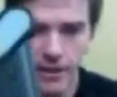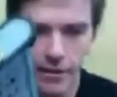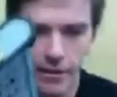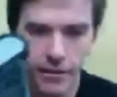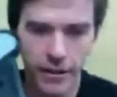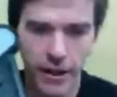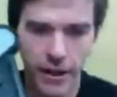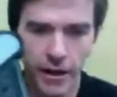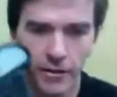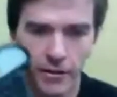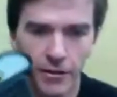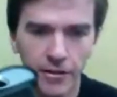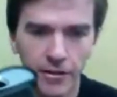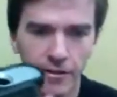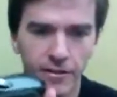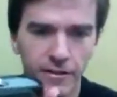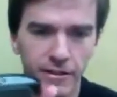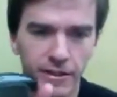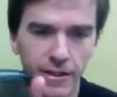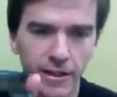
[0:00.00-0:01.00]
it here now.
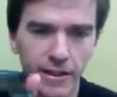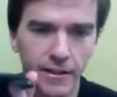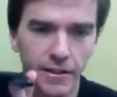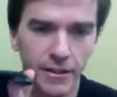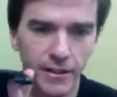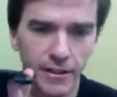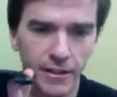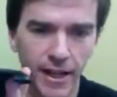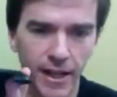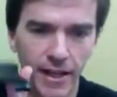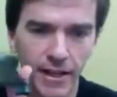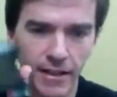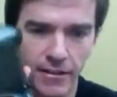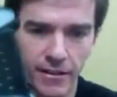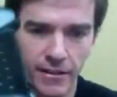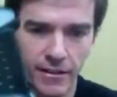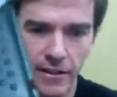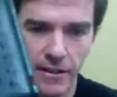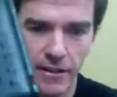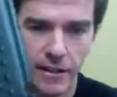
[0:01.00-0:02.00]
This is the
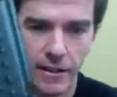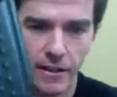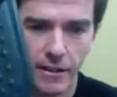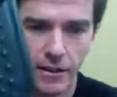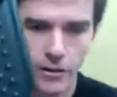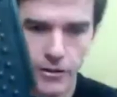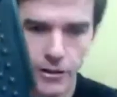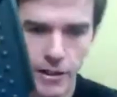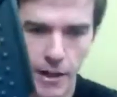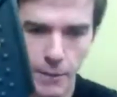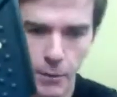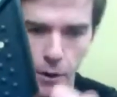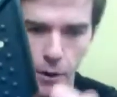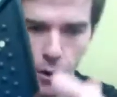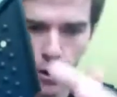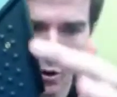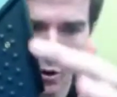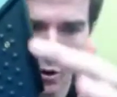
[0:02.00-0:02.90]
case. There's a couple of